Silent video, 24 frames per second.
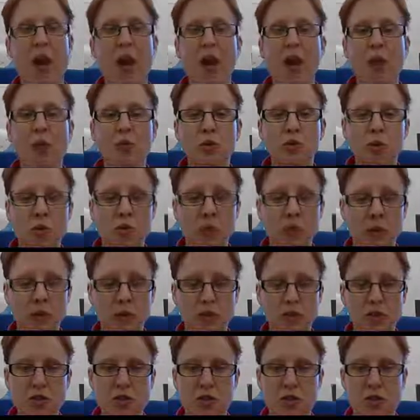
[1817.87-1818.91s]
How will you
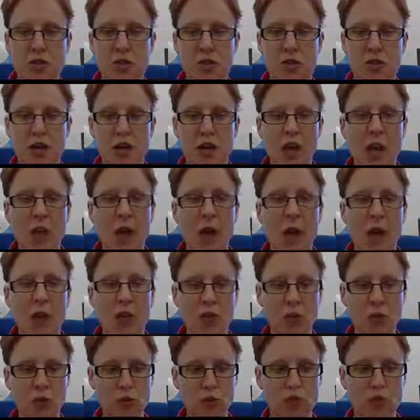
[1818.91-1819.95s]
measure those?
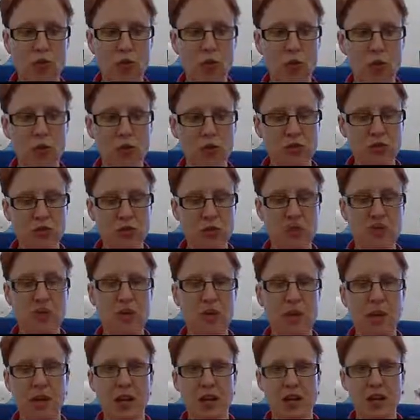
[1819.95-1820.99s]
And all these
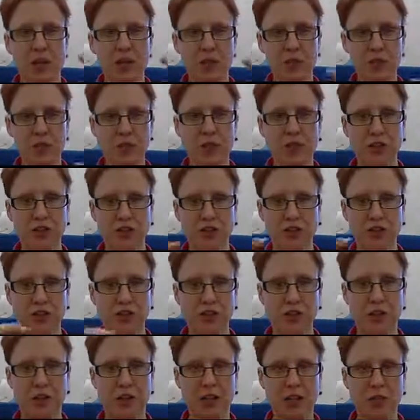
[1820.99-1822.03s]
concepts and
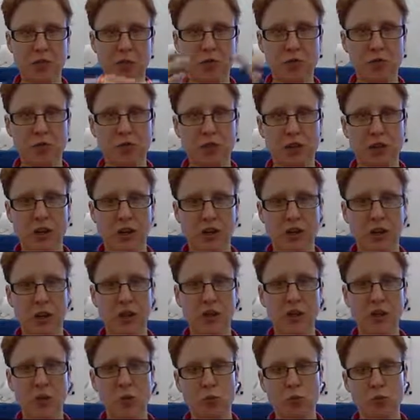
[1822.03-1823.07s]
definitions that and
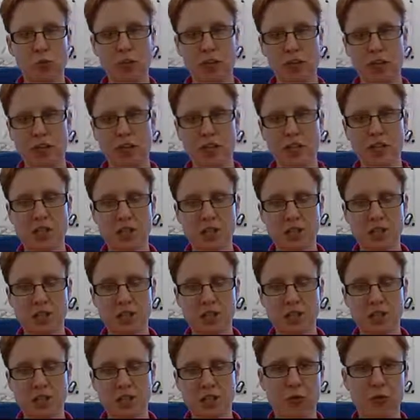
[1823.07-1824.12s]
the operationalization
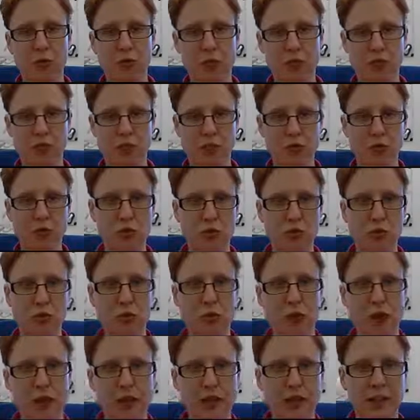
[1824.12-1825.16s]
of it that you
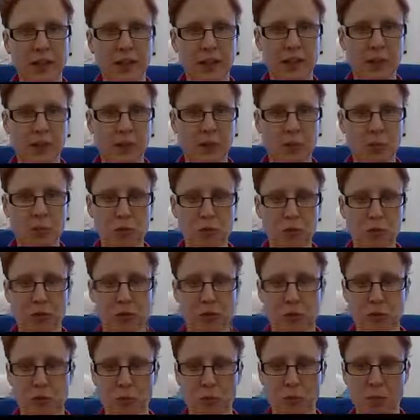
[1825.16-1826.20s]
define and you put
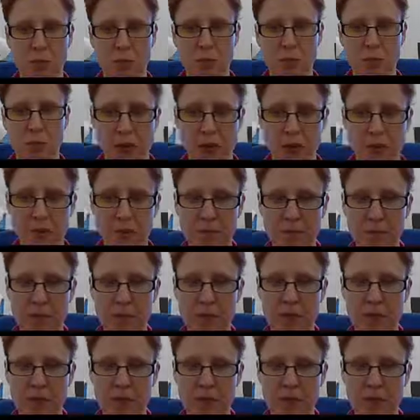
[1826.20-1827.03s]
down on paper